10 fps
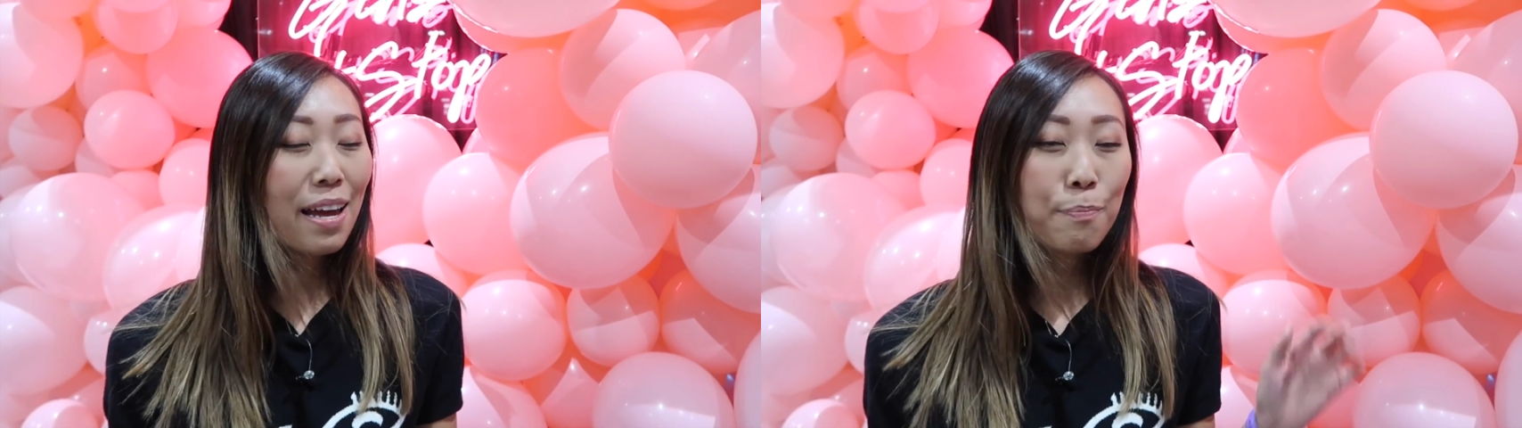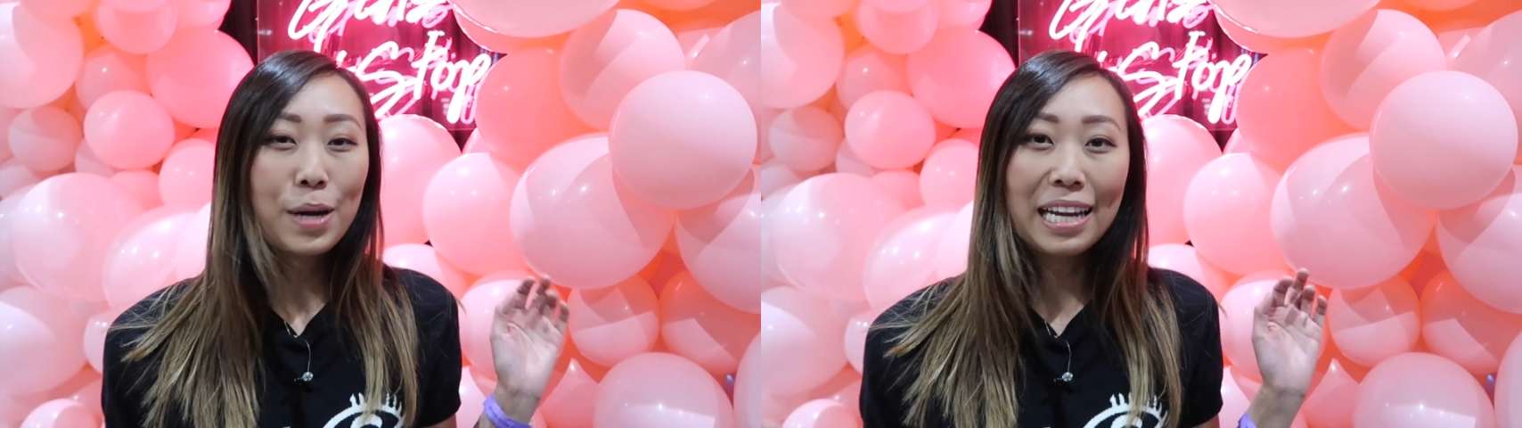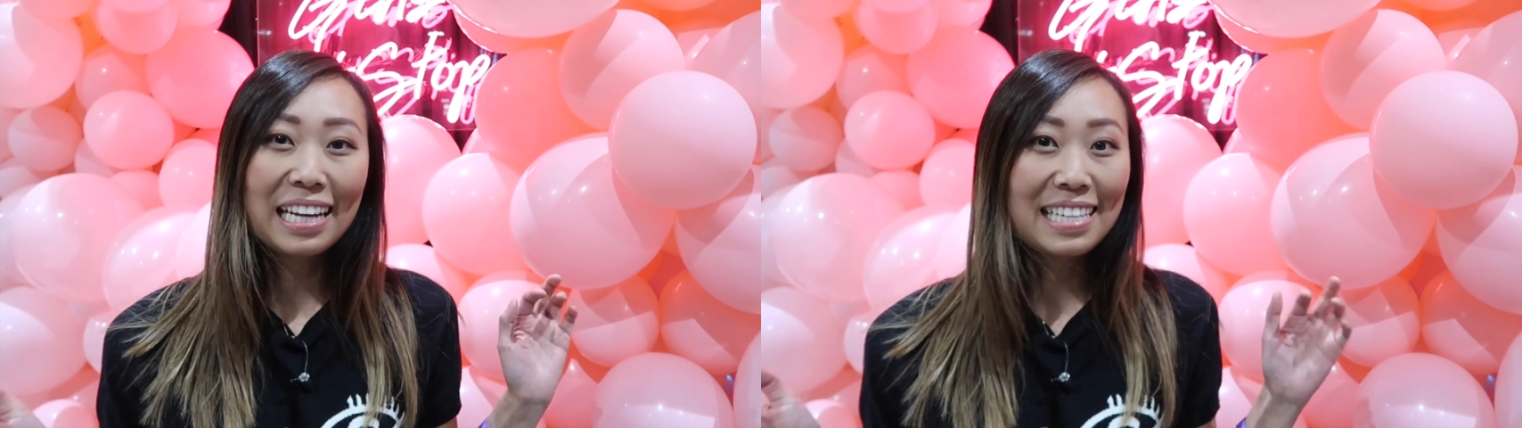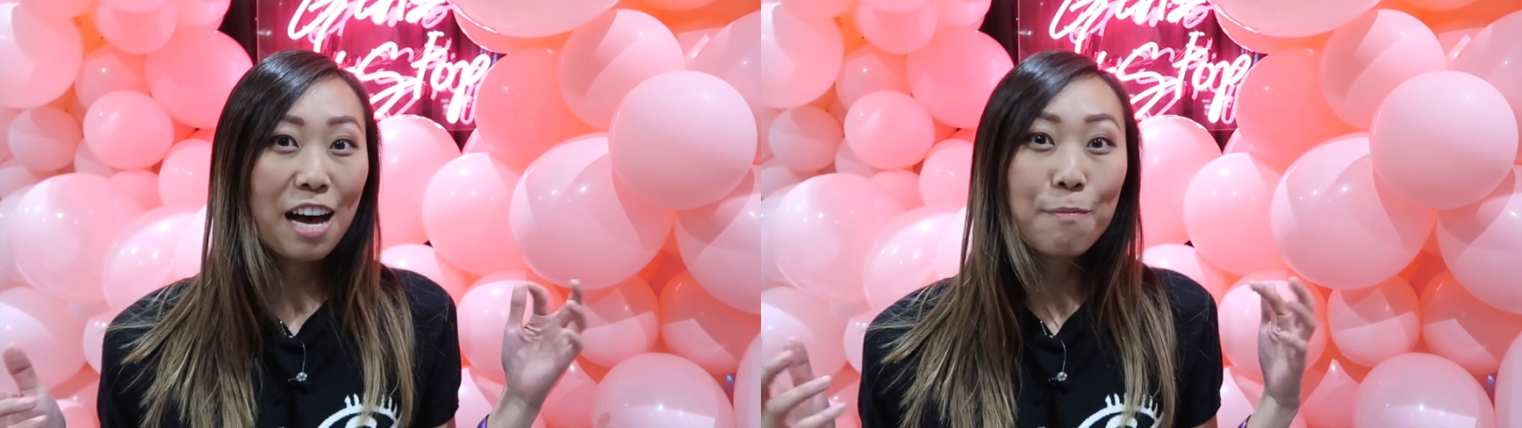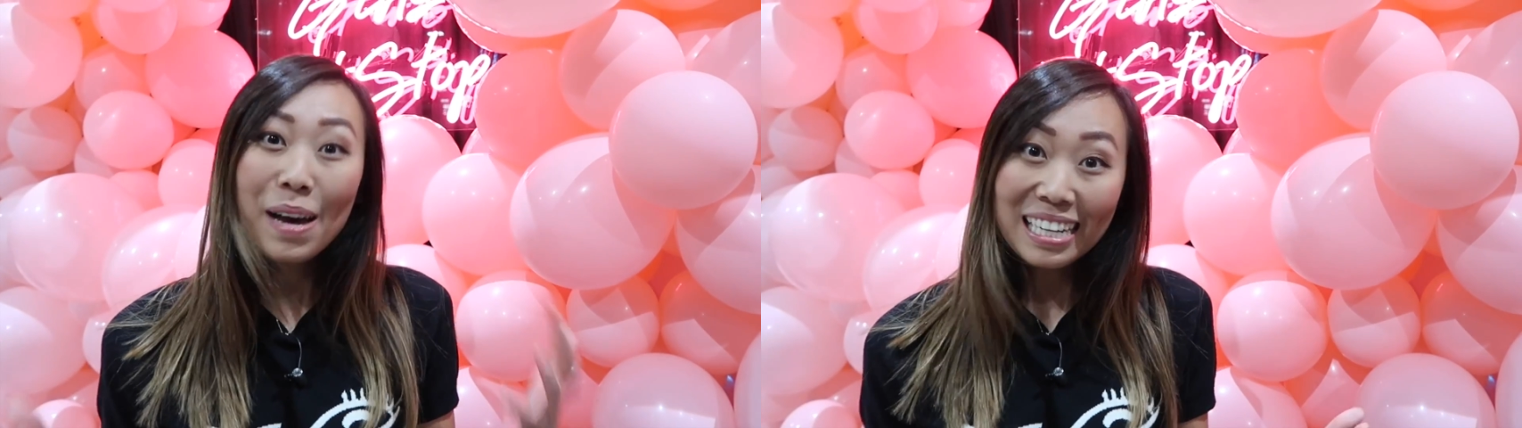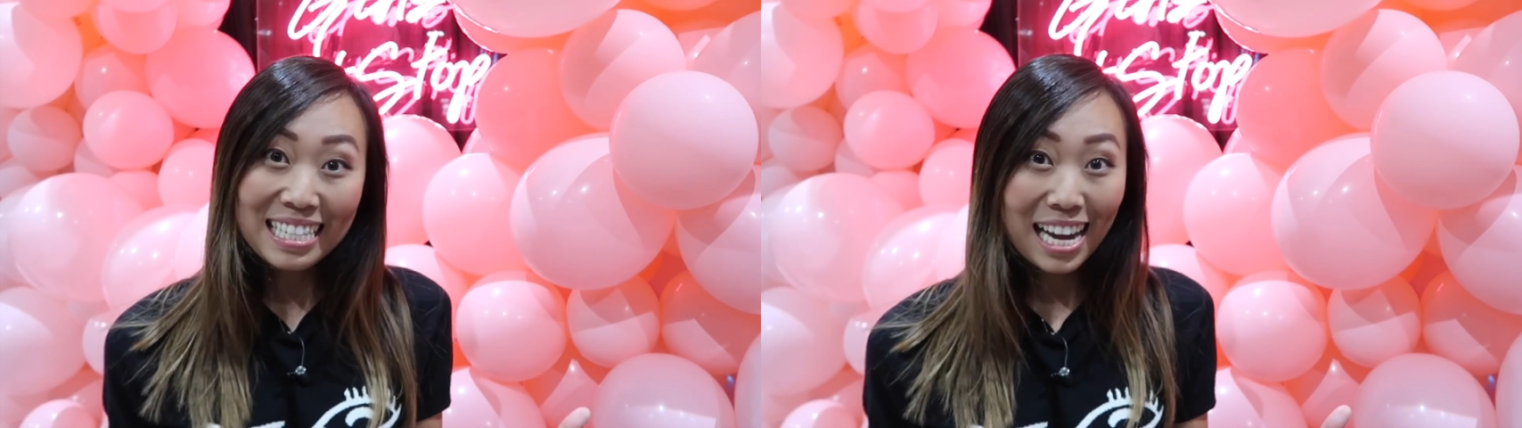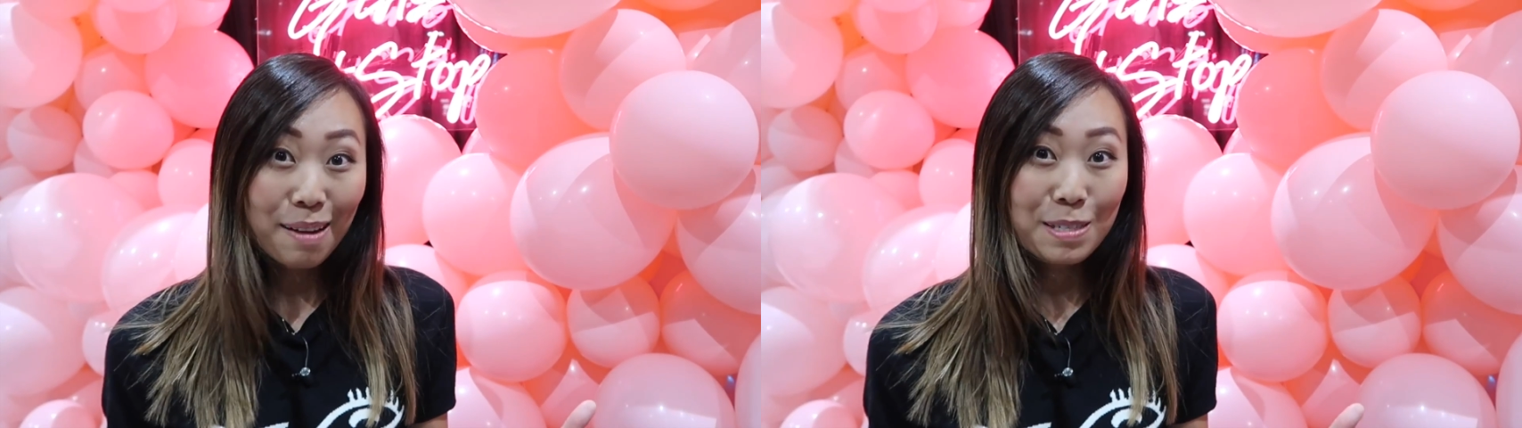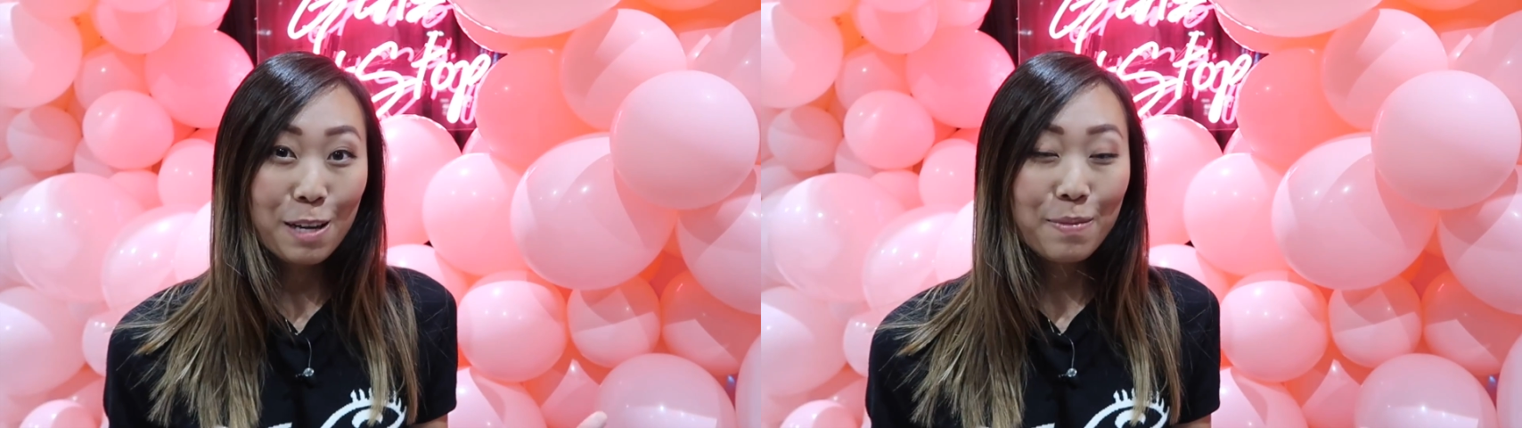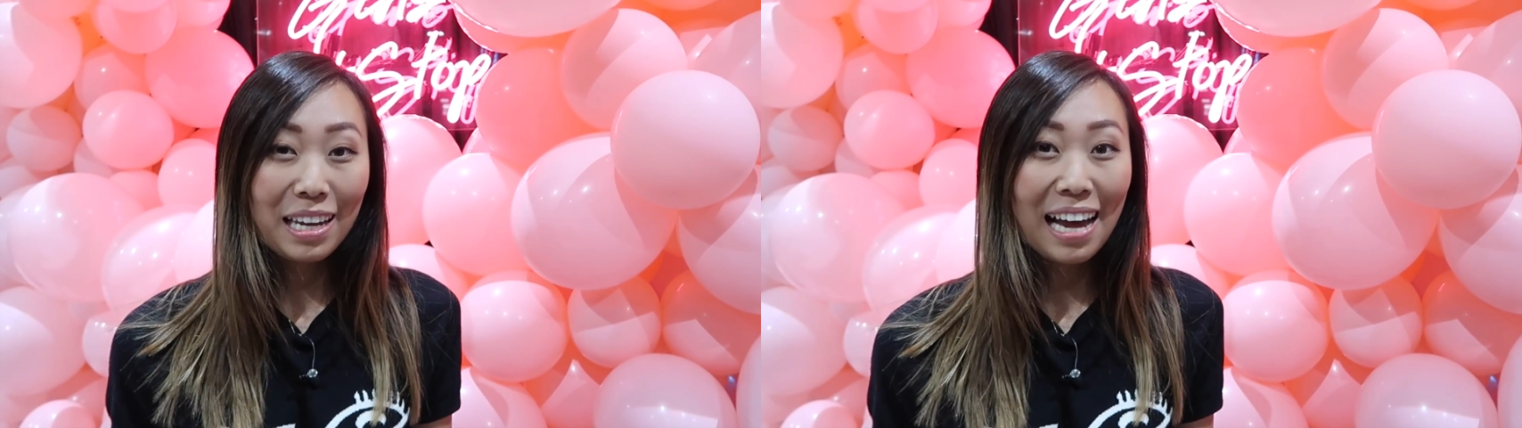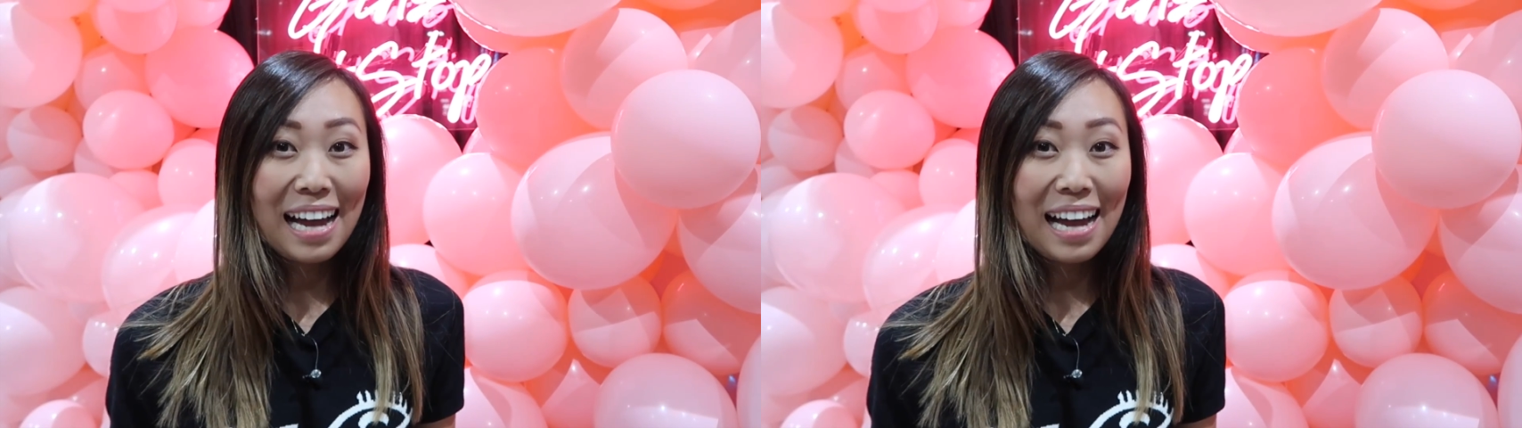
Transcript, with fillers: it breaking down many times on me,